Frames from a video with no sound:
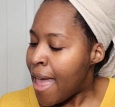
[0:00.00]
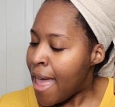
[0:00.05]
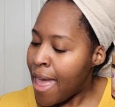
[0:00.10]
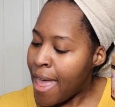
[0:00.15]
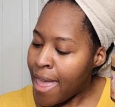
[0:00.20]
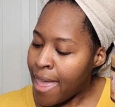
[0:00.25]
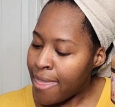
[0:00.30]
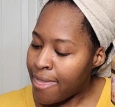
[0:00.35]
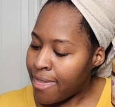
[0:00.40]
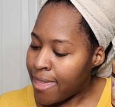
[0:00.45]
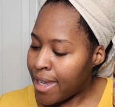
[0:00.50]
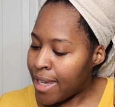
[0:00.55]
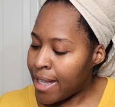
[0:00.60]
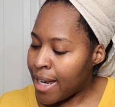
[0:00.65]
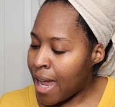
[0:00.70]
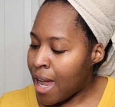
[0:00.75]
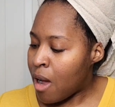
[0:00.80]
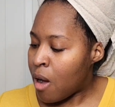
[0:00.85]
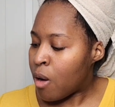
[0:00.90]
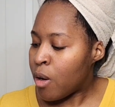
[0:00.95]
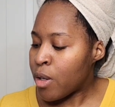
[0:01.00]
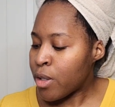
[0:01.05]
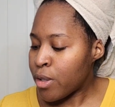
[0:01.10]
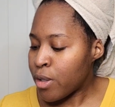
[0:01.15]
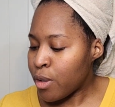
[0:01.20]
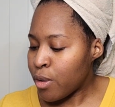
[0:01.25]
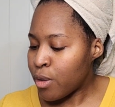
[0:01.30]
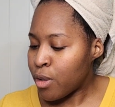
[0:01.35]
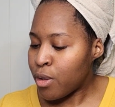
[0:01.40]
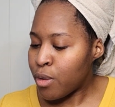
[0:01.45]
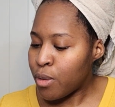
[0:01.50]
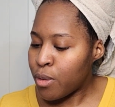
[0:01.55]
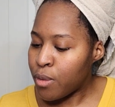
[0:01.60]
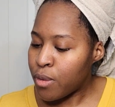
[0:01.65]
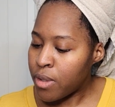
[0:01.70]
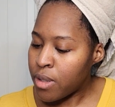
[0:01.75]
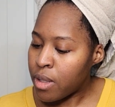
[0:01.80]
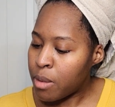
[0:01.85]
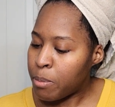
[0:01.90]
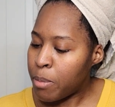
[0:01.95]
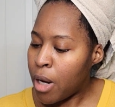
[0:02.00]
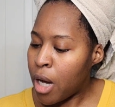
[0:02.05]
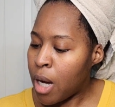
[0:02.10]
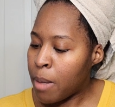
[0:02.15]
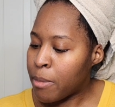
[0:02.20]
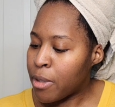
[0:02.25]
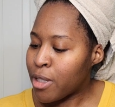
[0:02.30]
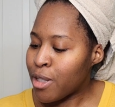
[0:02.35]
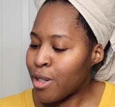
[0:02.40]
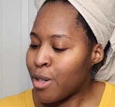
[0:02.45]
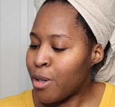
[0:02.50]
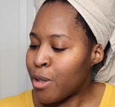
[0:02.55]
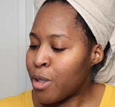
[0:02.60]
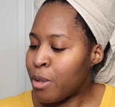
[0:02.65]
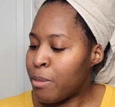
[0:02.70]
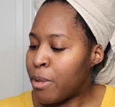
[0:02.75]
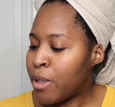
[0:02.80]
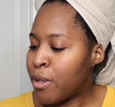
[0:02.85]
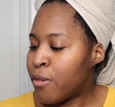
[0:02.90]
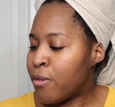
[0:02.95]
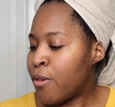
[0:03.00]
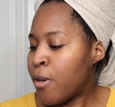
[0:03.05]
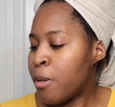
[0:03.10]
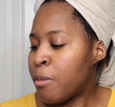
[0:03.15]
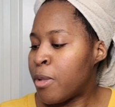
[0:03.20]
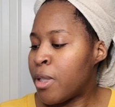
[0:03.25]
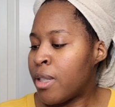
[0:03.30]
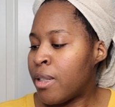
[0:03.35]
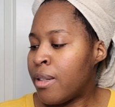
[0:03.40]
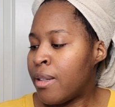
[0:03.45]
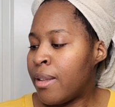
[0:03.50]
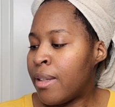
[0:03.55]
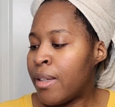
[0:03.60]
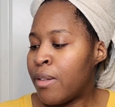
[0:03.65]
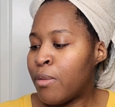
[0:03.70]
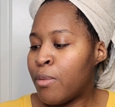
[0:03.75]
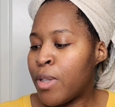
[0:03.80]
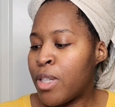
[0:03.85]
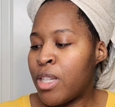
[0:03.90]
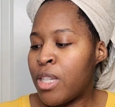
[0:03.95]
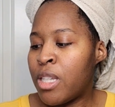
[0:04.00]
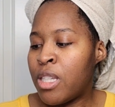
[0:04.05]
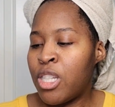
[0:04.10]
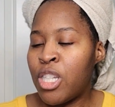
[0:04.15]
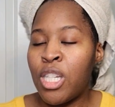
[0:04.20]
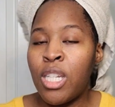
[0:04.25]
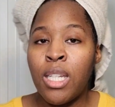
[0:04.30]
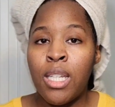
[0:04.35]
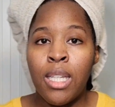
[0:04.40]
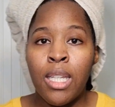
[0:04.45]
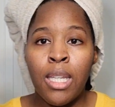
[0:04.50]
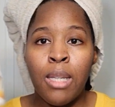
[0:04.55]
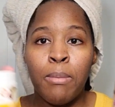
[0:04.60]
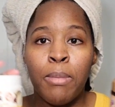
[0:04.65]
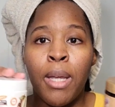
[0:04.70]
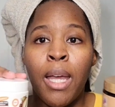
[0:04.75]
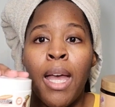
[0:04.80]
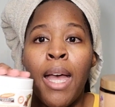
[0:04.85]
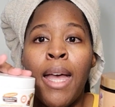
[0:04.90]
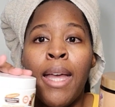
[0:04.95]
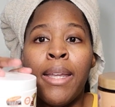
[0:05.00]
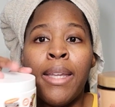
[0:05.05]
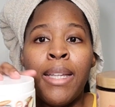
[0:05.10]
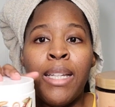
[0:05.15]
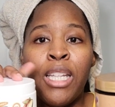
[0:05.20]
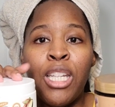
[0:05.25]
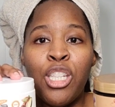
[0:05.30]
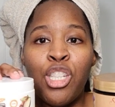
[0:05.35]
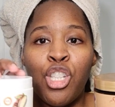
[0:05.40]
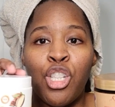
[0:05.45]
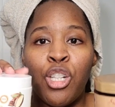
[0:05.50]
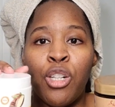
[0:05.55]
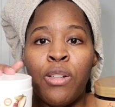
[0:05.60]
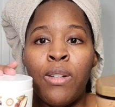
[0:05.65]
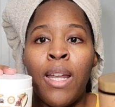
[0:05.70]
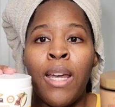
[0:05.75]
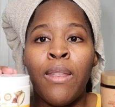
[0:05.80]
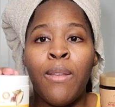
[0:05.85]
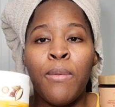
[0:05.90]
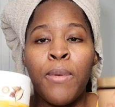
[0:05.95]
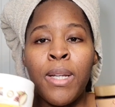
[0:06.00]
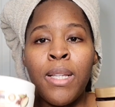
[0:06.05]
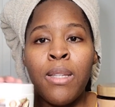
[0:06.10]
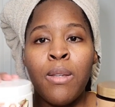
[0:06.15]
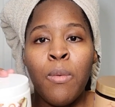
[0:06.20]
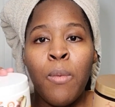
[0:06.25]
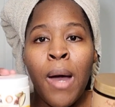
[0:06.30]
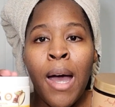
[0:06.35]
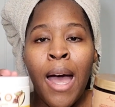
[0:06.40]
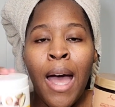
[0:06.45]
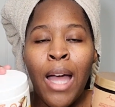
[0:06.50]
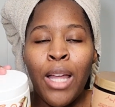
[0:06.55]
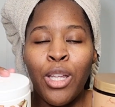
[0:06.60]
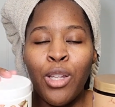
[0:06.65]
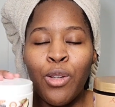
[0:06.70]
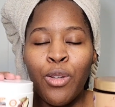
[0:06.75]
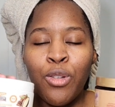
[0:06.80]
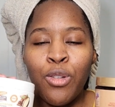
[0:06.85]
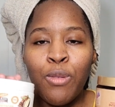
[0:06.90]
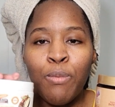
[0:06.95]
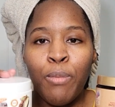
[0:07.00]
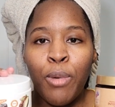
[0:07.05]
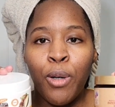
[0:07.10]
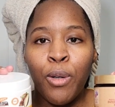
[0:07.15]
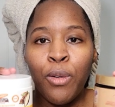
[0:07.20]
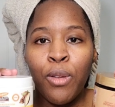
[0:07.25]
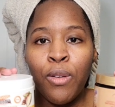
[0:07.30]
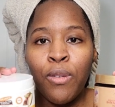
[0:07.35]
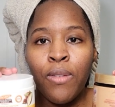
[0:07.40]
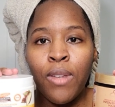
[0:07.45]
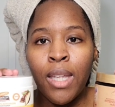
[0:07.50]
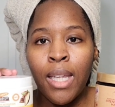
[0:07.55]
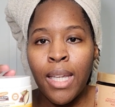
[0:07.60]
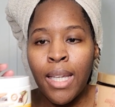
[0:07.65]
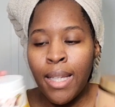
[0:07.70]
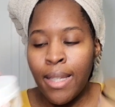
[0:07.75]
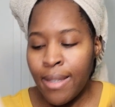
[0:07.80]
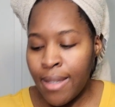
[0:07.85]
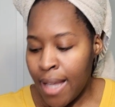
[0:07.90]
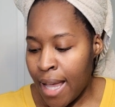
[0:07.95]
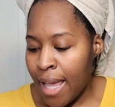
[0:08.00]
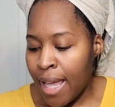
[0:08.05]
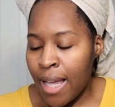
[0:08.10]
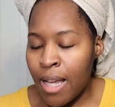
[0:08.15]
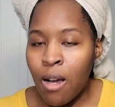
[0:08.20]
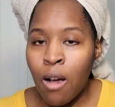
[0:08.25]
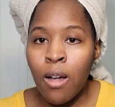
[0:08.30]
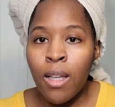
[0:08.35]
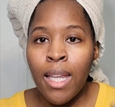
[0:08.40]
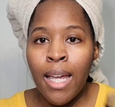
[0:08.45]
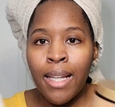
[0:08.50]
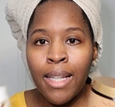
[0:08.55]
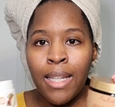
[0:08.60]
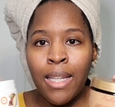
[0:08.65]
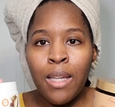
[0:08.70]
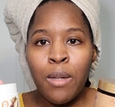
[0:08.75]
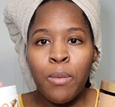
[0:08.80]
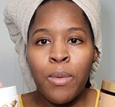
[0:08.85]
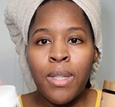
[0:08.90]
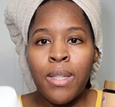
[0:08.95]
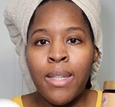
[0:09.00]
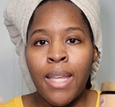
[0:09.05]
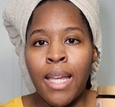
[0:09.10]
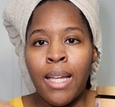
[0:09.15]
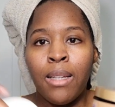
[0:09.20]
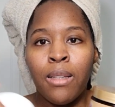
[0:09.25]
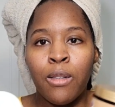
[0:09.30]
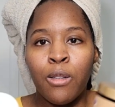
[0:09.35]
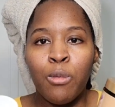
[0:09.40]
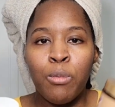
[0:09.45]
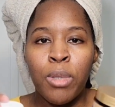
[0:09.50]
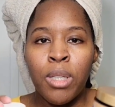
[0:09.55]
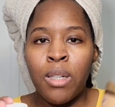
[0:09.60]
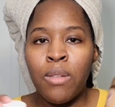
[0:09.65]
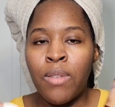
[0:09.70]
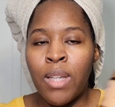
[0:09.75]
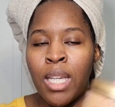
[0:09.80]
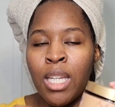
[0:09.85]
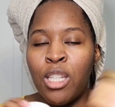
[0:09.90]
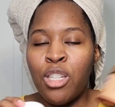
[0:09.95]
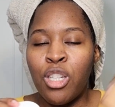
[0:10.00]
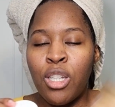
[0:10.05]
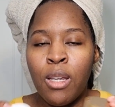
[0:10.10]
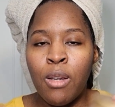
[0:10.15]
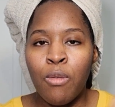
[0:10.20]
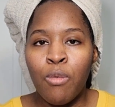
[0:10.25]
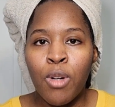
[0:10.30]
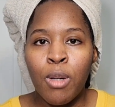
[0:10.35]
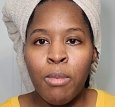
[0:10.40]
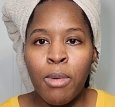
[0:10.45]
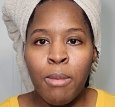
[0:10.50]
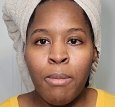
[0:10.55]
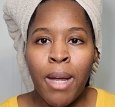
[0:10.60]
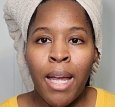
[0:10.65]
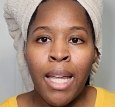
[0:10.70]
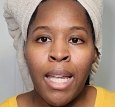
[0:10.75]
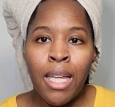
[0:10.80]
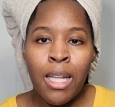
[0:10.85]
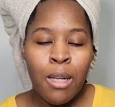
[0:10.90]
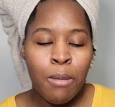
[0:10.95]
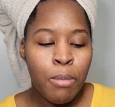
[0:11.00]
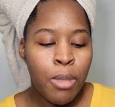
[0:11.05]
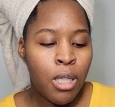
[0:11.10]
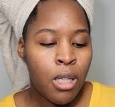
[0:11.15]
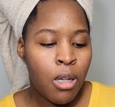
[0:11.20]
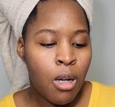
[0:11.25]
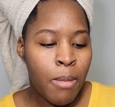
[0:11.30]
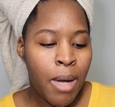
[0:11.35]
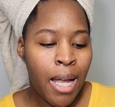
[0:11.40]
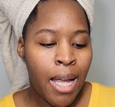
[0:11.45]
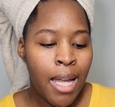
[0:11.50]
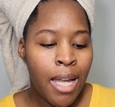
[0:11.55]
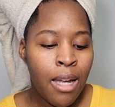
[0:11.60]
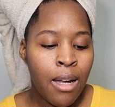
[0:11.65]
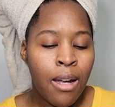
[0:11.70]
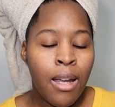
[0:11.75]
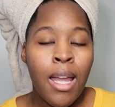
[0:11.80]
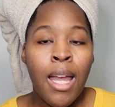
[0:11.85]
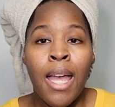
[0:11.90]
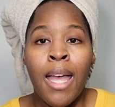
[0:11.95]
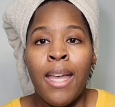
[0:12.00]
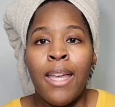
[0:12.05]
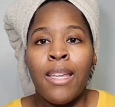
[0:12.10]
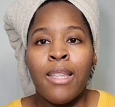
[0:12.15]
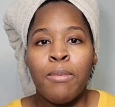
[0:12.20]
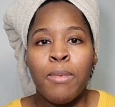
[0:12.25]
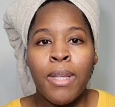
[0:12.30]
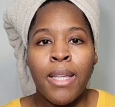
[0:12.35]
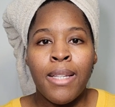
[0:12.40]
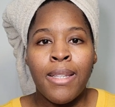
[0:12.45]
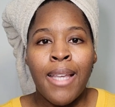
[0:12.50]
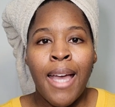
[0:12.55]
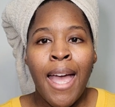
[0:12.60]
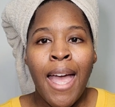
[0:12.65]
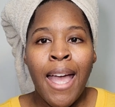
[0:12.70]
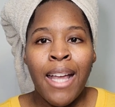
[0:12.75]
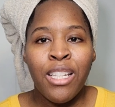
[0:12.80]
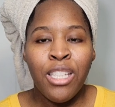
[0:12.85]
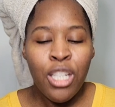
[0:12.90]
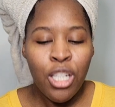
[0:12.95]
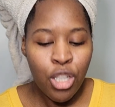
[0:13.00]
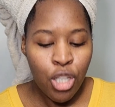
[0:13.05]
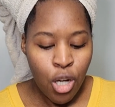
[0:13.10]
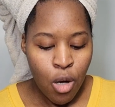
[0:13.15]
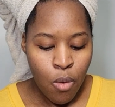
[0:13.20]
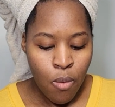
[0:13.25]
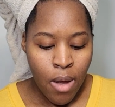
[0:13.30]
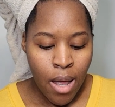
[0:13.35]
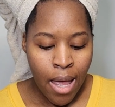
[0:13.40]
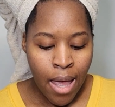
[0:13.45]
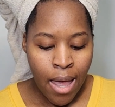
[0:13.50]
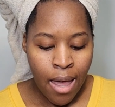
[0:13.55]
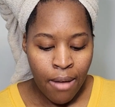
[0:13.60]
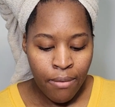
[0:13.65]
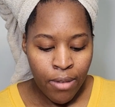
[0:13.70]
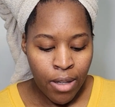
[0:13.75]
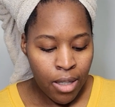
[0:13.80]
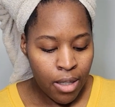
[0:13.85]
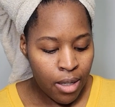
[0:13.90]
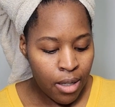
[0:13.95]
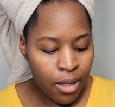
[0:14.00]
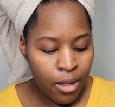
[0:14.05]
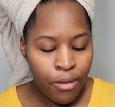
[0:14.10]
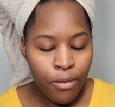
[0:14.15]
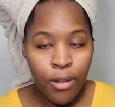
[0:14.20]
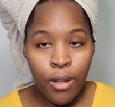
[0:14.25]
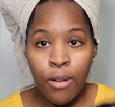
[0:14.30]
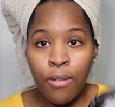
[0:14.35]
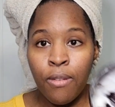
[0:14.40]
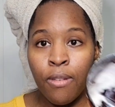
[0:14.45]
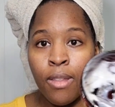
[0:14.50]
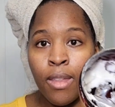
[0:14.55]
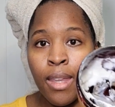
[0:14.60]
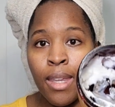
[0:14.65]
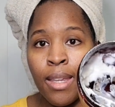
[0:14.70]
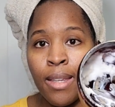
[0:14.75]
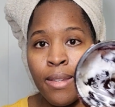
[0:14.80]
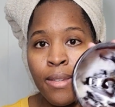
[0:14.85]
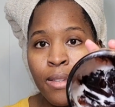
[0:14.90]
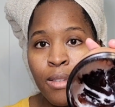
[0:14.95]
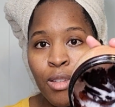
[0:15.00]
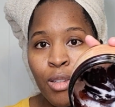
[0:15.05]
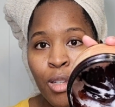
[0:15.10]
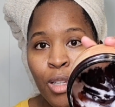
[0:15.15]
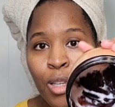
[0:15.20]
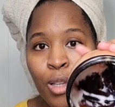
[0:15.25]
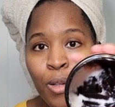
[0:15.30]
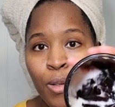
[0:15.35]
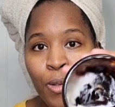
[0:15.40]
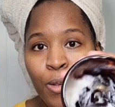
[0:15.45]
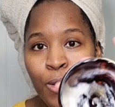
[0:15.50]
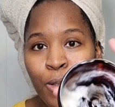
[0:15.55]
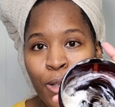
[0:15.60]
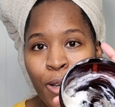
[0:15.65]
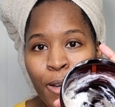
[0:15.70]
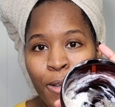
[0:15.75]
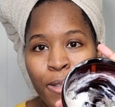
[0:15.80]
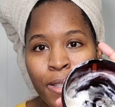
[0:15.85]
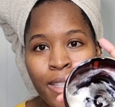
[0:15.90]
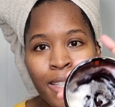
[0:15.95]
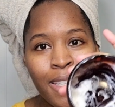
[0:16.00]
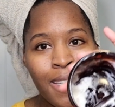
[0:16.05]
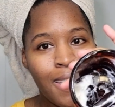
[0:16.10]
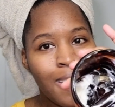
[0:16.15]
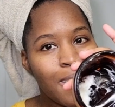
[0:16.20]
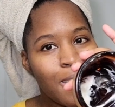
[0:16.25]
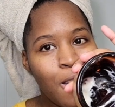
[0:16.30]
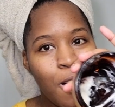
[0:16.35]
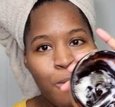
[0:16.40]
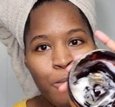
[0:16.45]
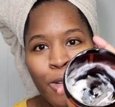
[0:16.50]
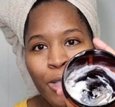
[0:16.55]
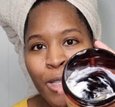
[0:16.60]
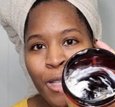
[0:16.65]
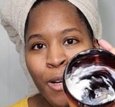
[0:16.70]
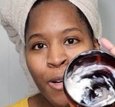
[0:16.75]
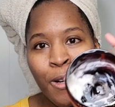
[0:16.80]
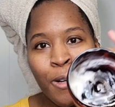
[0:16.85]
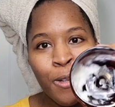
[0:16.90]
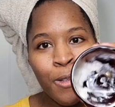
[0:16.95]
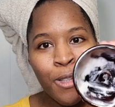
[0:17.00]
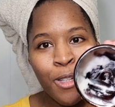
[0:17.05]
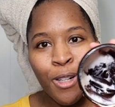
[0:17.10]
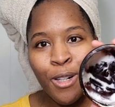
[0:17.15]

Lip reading: And then I also used the Palmer's Cocoa Butter Formula Length Retention Deep Conditioner. Now the reason why I used both of these, and all I did was take a little bit of each and rub it in my hand and put it on my hair, is because I actually don't have enough of this to use. Y'all see it's almost gone.